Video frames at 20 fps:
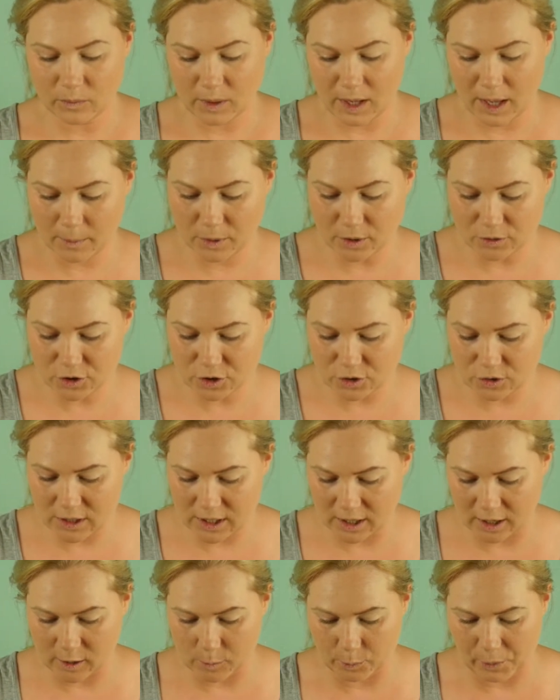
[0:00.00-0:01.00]
I'm going to do the
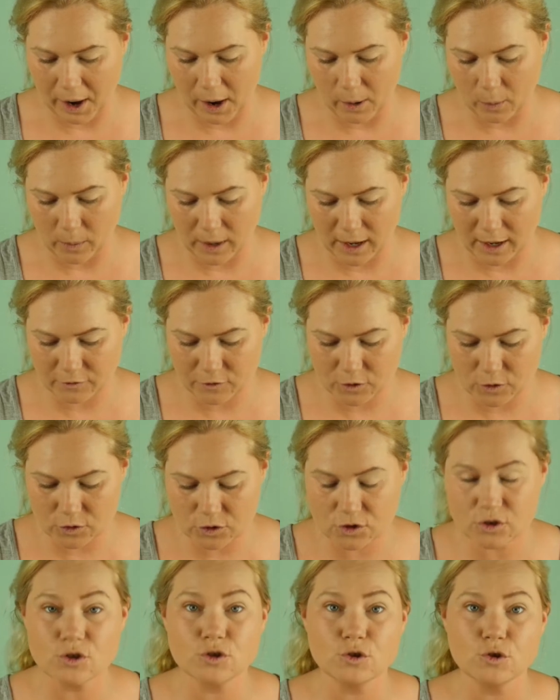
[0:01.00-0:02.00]
other brow. I've
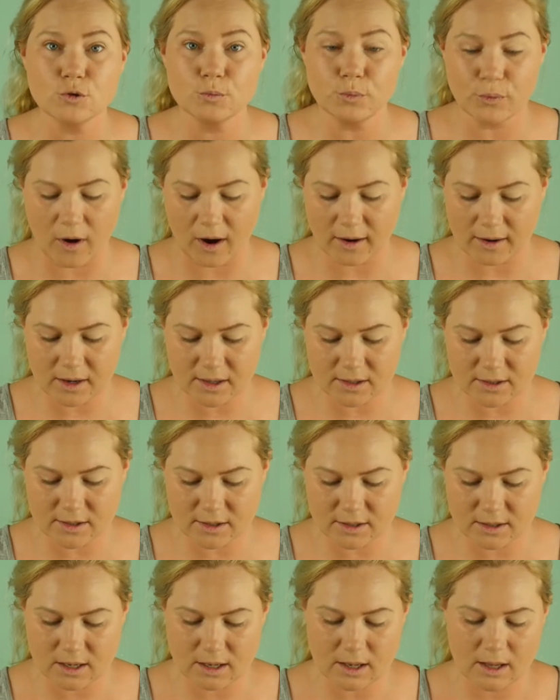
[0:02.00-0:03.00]
used two
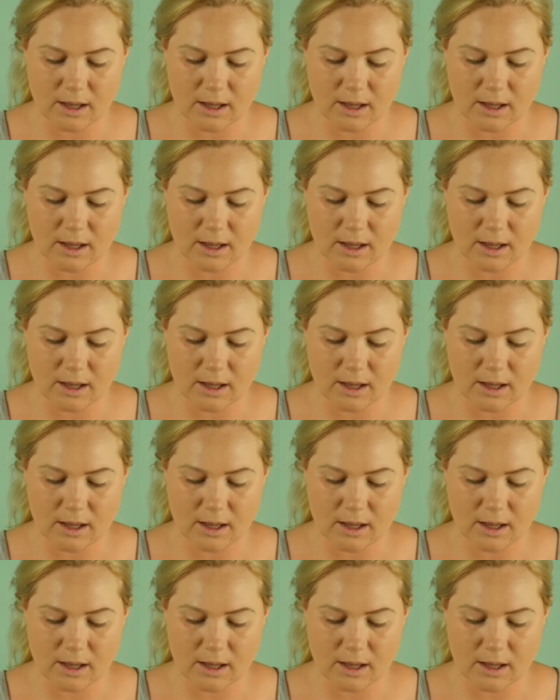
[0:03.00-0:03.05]
products